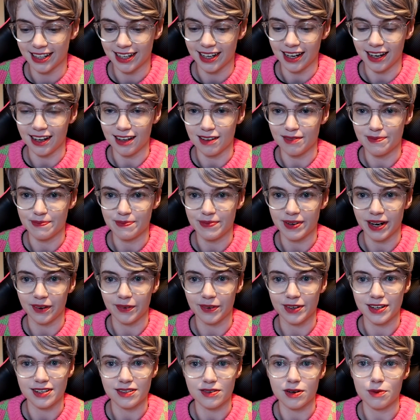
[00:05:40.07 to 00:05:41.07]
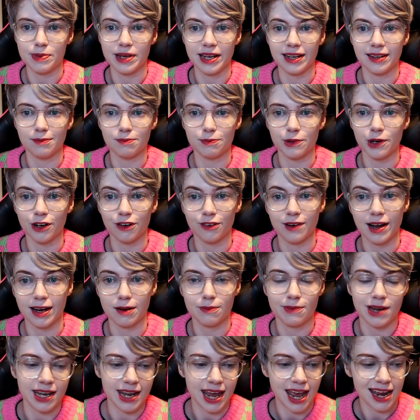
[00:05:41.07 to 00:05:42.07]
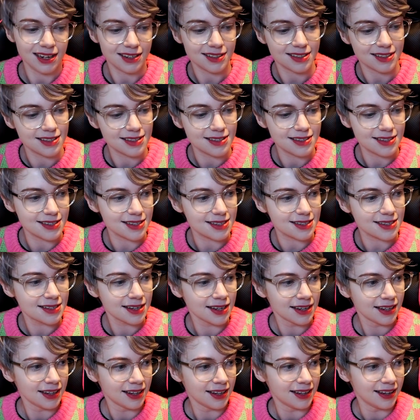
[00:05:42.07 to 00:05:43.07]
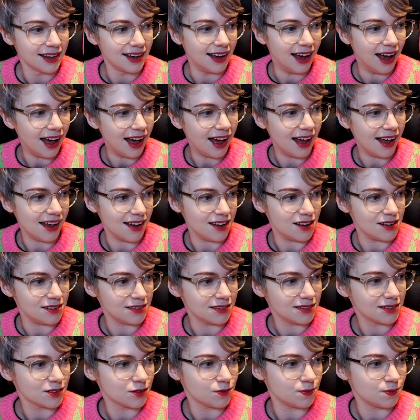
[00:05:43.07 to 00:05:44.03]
Um, but I want to do a big book recommendations uh,